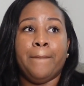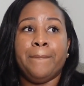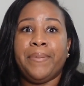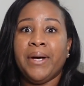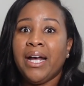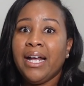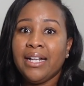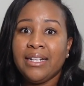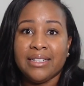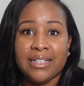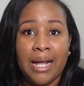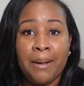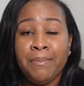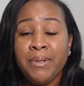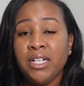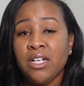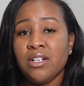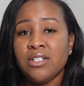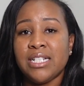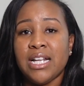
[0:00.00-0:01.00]
But let
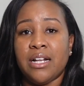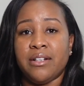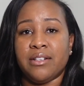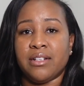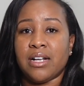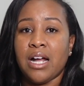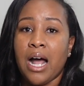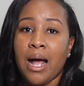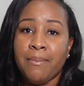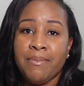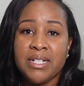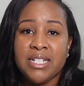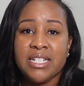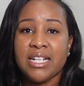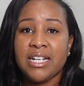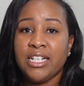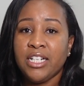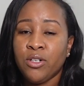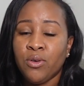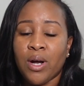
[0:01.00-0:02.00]
me know down in the comments
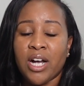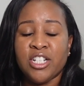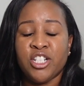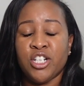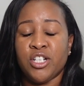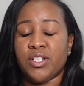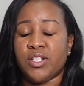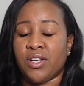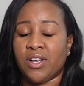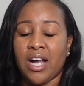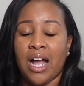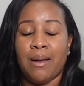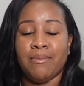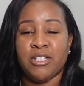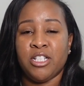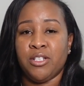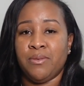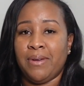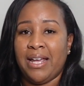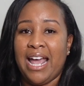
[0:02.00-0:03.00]
any questions or
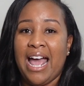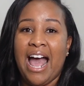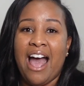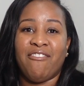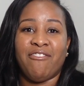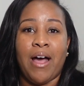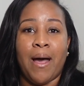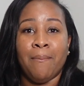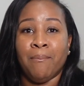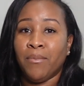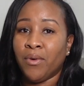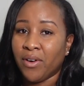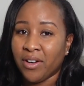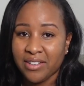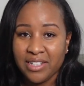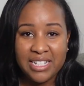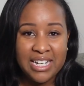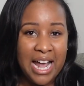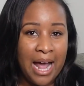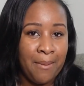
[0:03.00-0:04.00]
comments you may have. I'm more
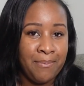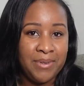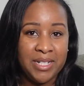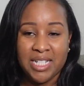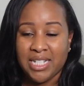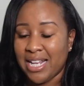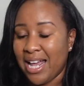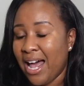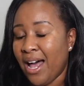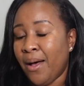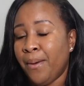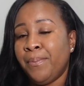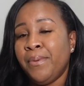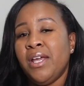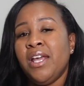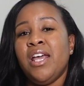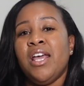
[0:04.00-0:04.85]
than happy to help.